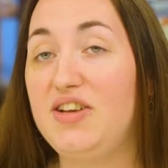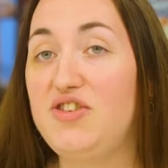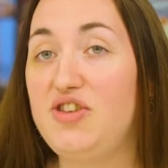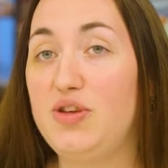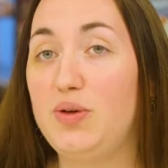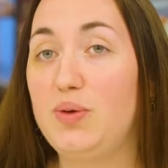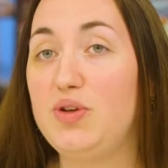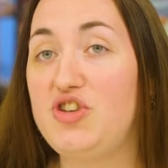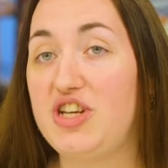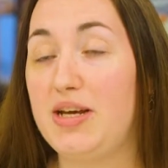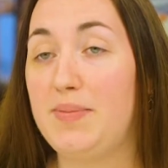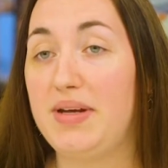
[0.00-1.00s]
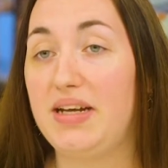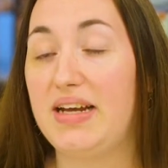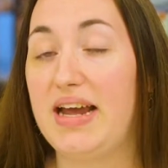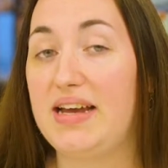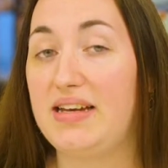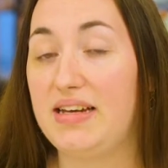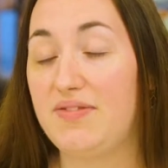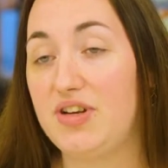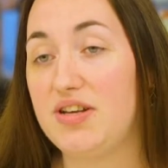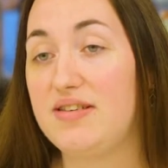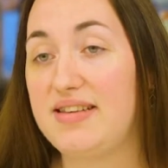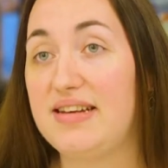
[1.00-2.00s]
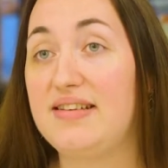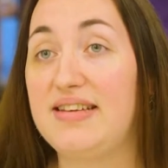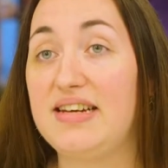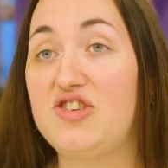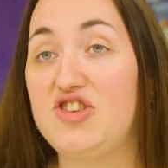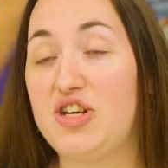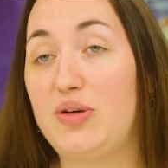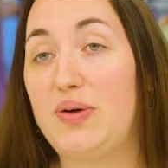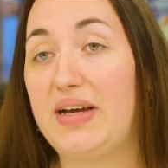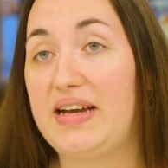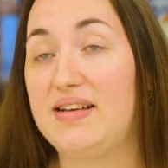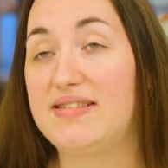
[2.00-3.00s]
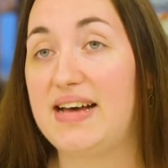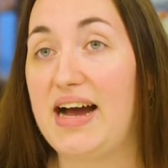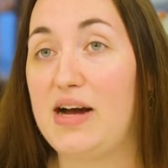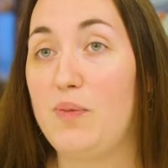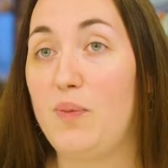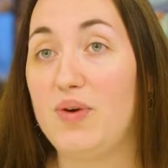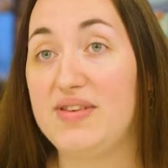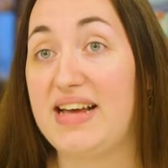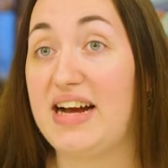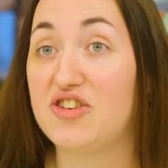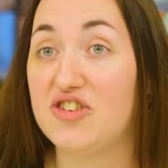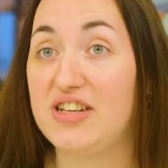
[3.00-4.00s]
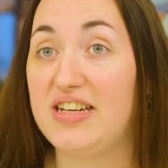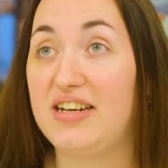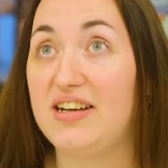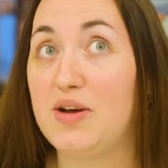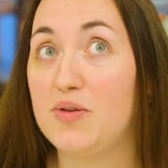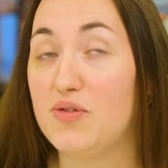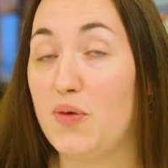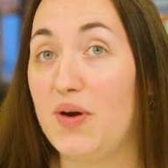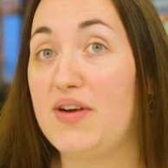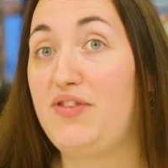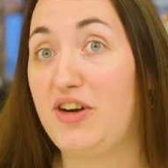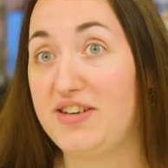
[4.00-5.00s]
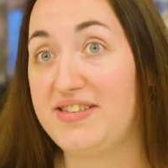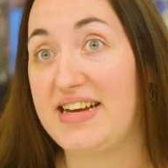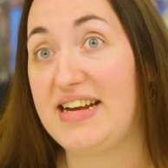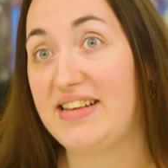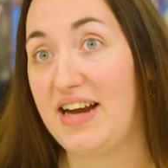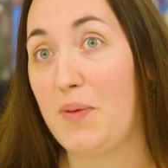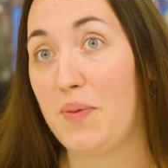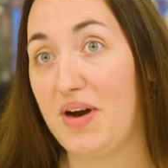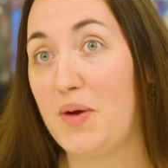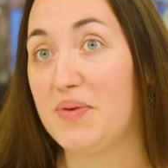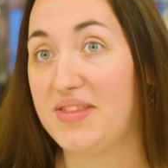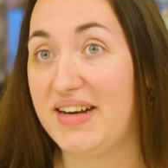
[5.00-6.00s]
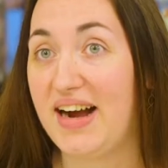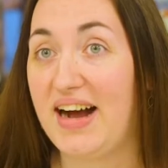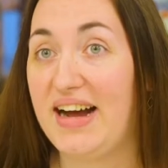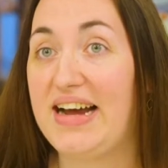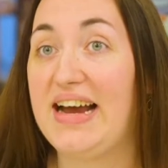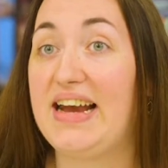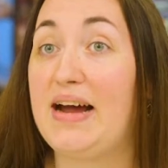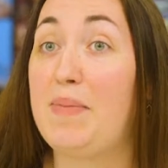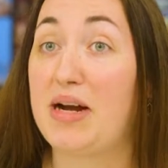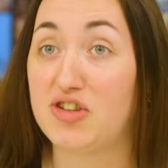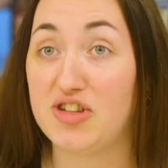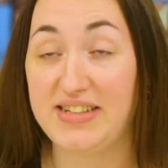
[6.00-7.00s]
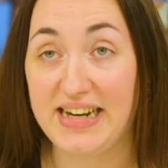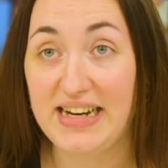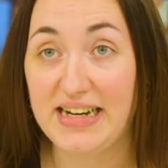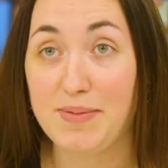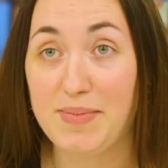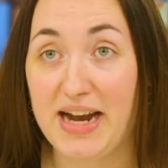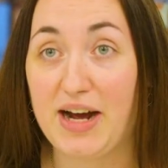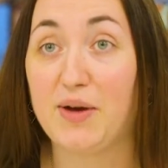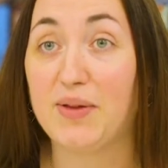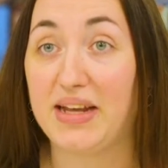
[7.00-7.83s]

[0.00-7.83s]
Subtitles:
into GMing and even D&D in general is it was for a first date that I went on with a guy, and I'm actually dating him now,